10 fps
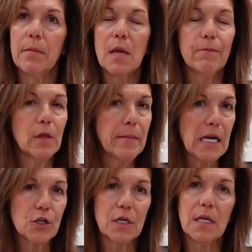
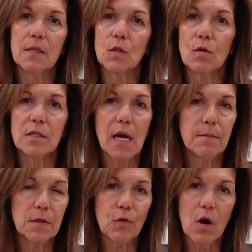inflammation in certain
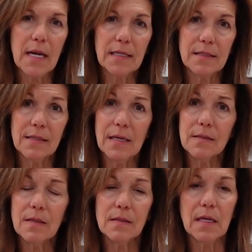types of chronic
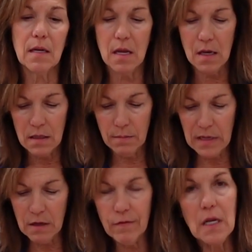diseases and the
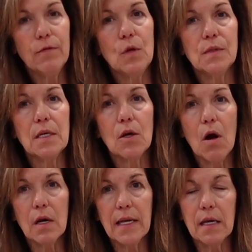benefit of using
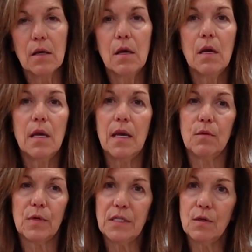garlic
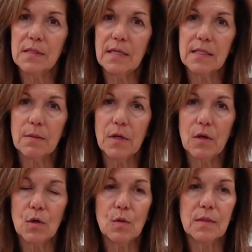in reducing some of
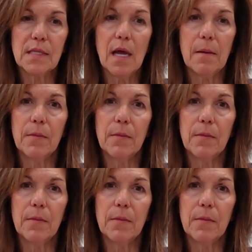those